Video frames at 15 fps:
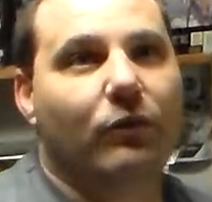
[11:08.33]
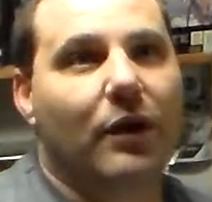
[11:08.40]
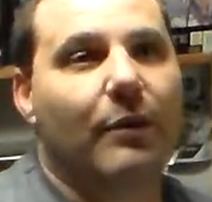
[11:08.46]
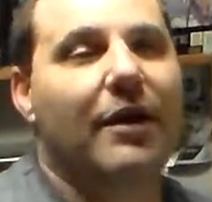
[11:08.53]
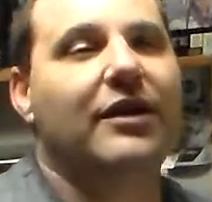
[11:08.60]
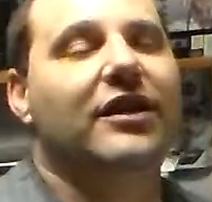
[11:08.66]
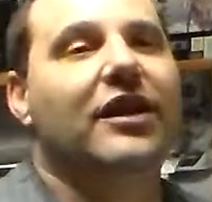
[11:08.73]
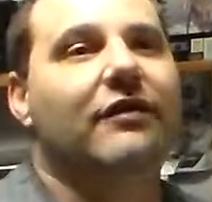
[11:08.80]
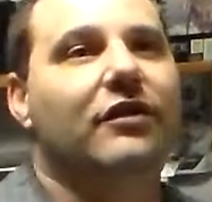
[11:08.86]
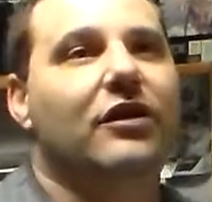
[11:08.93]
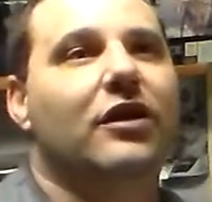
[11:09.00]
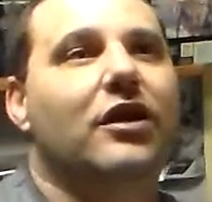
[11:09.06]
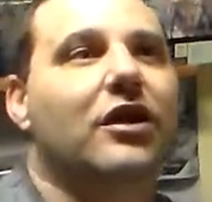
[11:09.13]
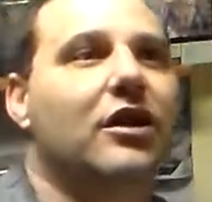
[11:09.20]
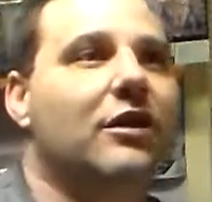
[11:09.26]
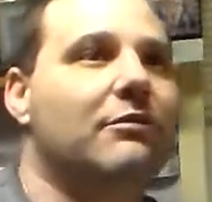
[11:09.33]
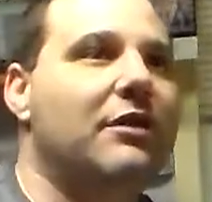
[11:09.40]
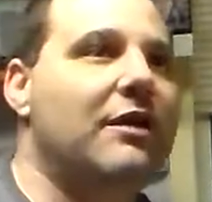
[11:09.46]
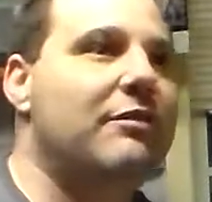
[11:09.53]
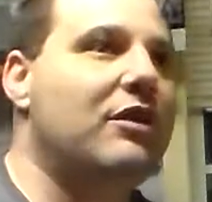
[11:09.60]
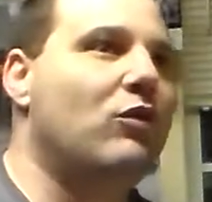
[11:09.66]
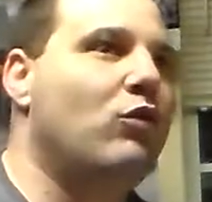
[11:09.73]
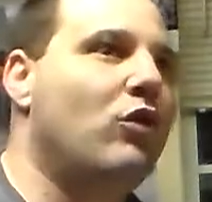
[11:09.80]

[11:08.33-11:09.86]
I'm going to have to give it maybe a